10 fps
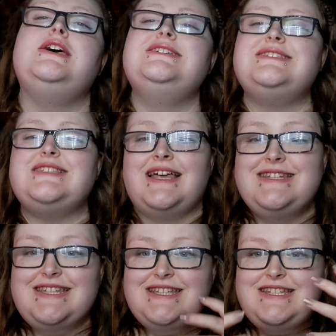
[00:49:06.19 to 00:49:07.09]

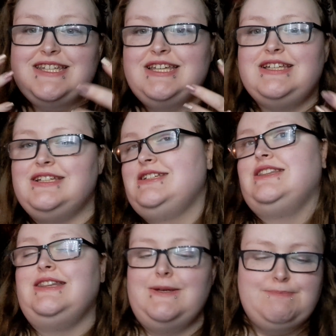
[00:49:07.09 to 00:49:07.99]
scented
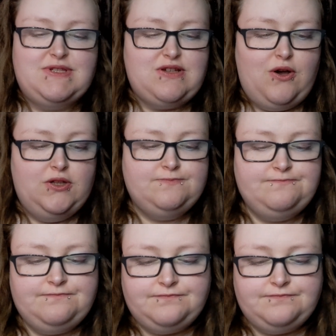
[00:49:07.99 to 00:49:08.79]
lips on.